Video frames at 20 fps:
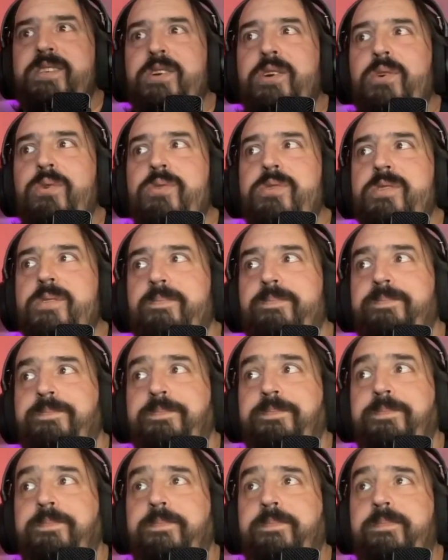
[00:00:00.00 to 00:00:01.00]
news
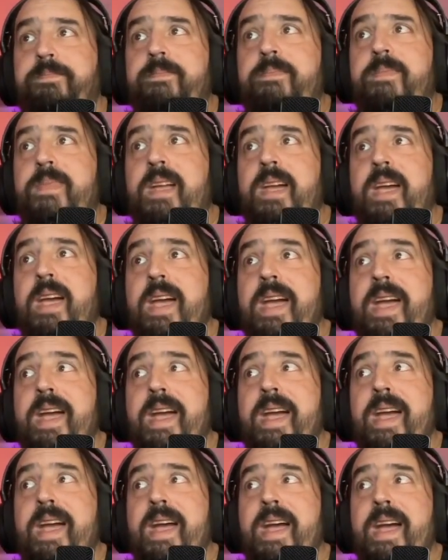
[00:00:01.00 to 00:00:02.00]

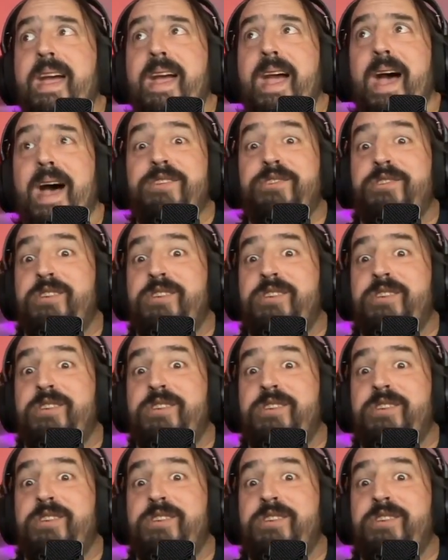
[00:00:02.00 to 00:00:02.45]
And